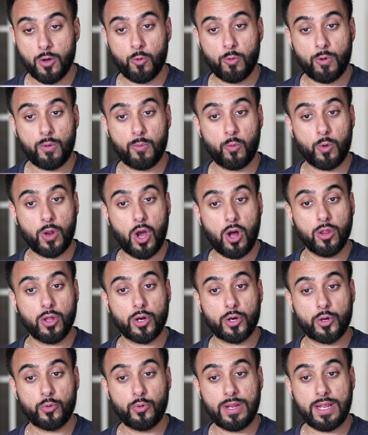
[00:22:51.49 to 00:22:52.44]
We all
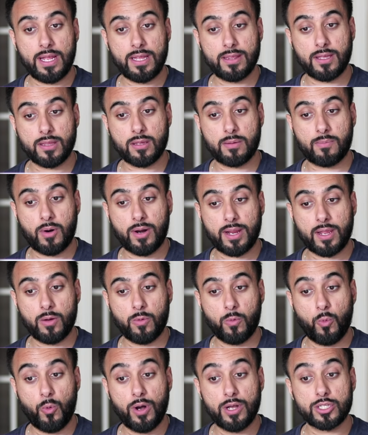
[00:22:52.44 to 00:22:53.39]
agree that the market
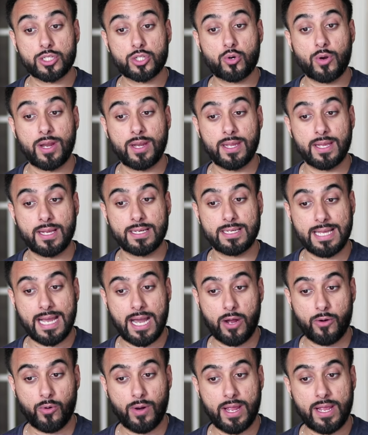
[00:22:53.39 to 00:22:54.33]
was trending
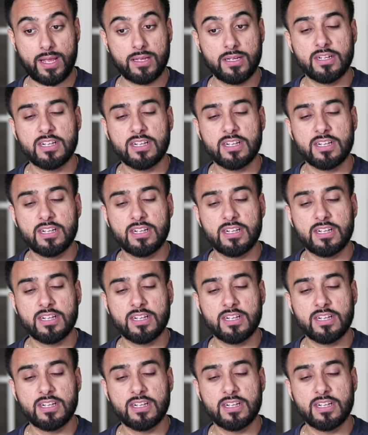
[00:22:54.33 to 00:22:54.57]
down, right?